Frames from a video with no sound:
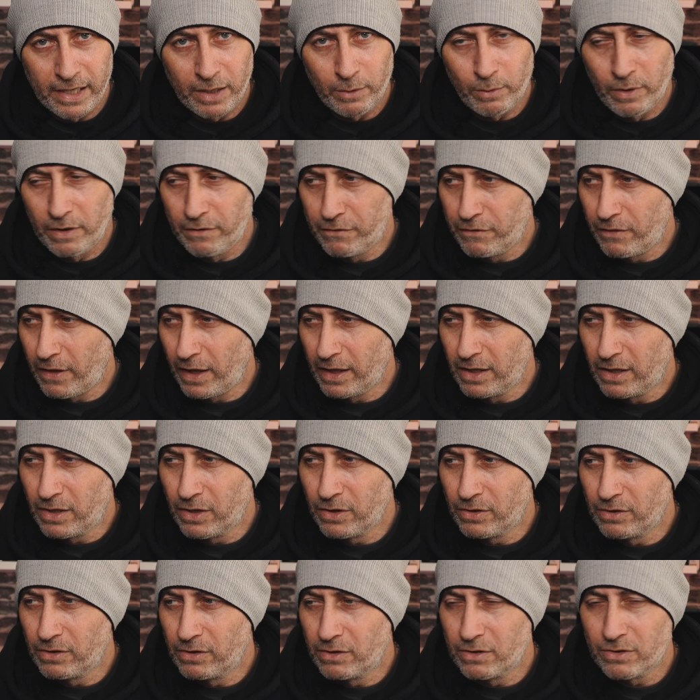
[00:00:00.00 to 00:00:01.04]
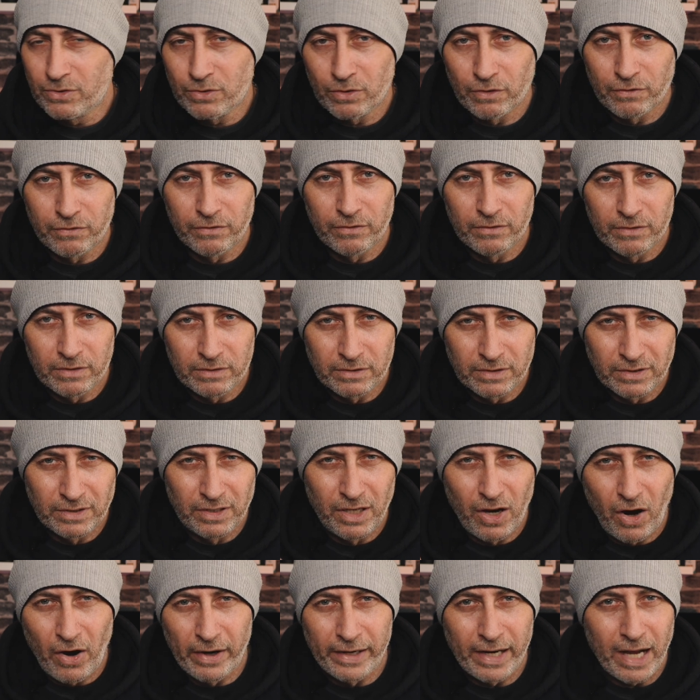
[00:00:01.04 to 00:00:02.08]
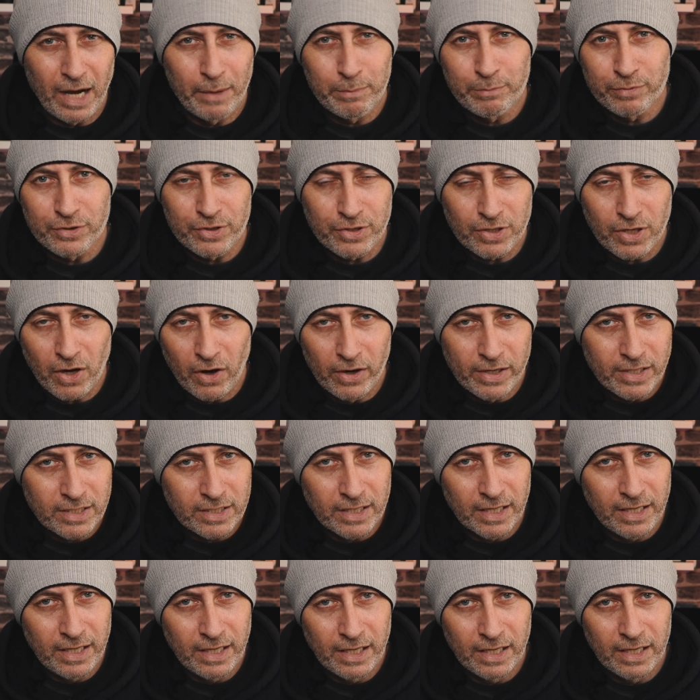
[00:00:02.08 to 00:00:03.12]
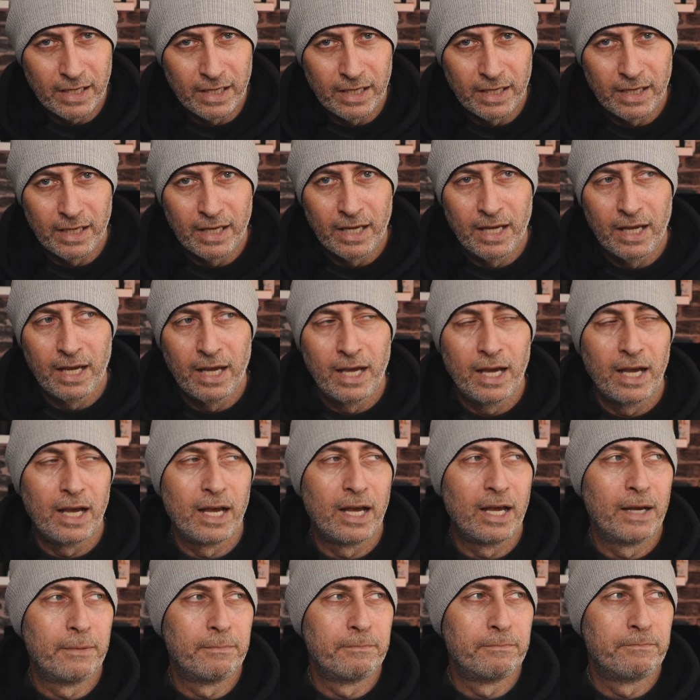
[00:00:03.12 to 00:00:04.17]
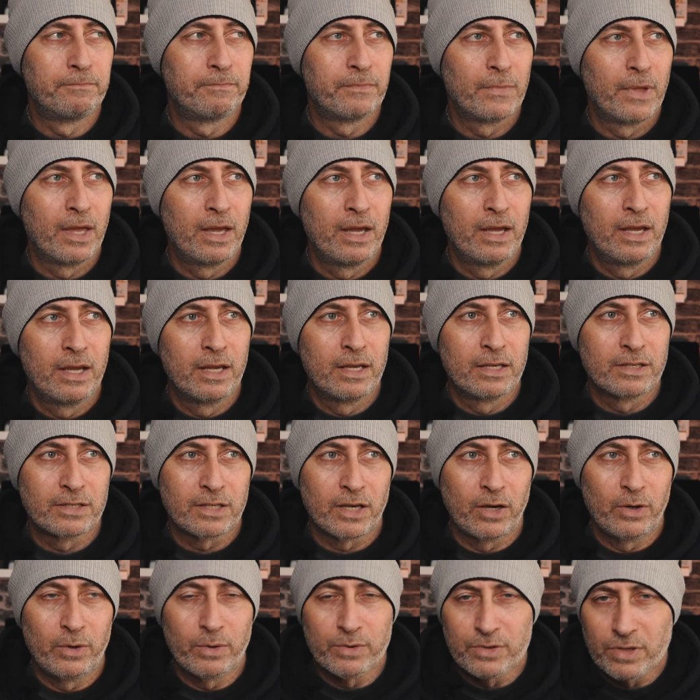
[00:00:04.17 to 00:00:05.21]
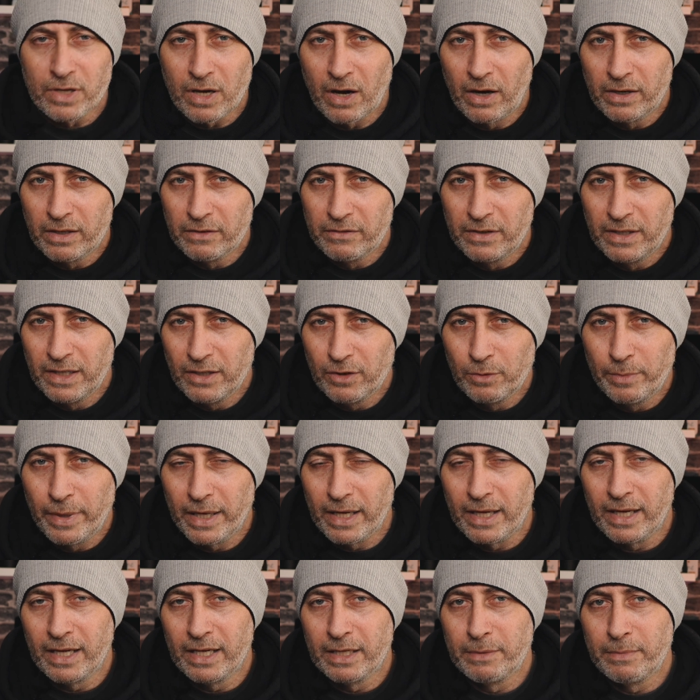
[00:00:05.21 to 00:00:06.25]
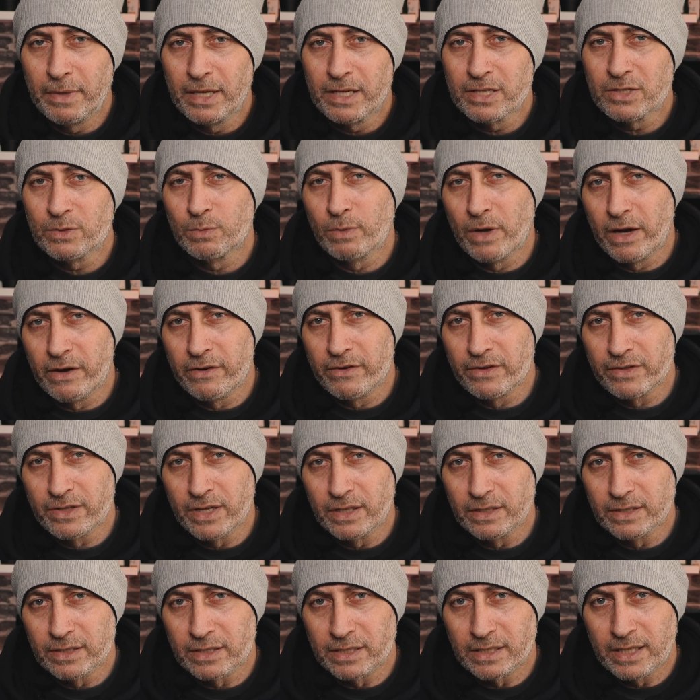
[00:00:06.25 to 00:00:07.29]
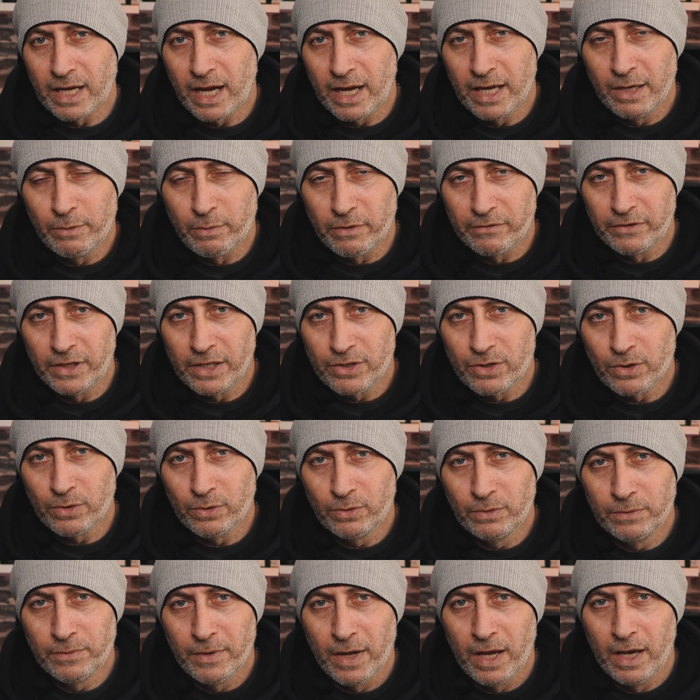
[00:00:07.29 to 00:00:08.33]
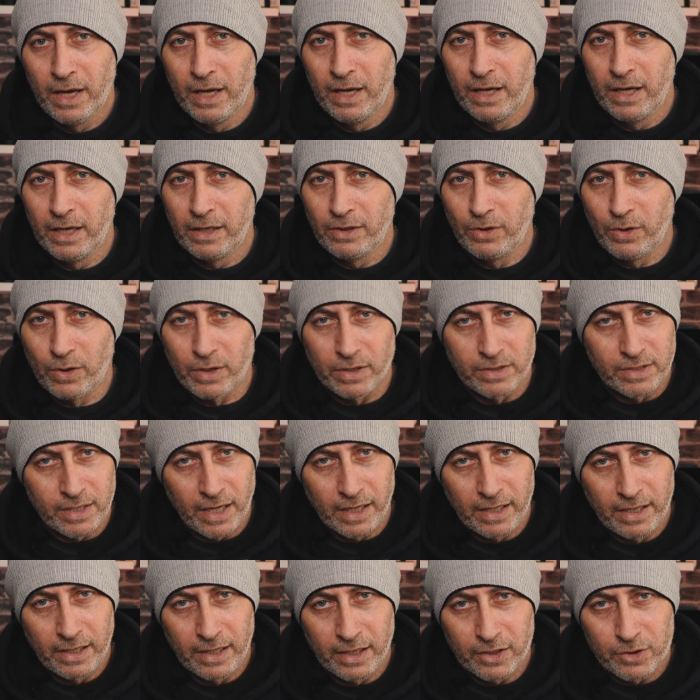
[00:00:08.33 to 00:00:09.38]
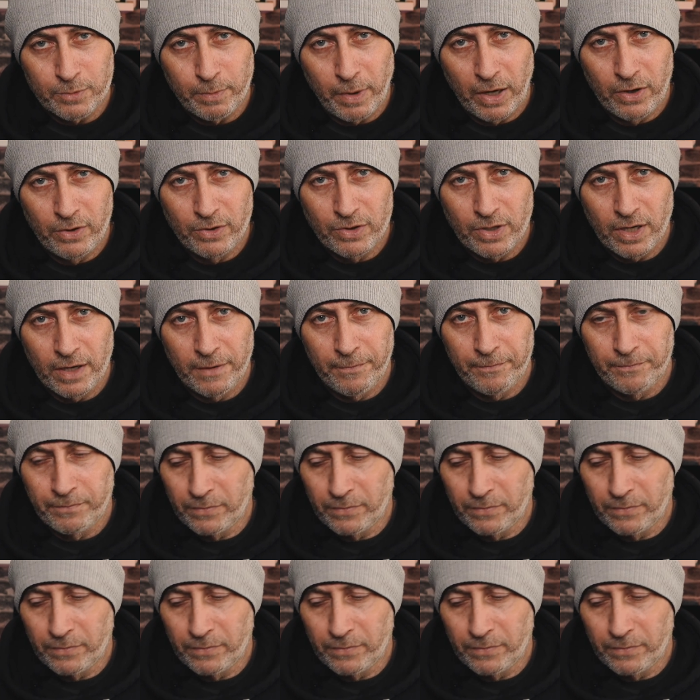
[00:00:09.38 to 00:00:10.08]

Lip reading: it with, they couldn't sort of line it up precisely. So it was kind of a little bit hit and miss, whereas today with digital, you can take an exposure,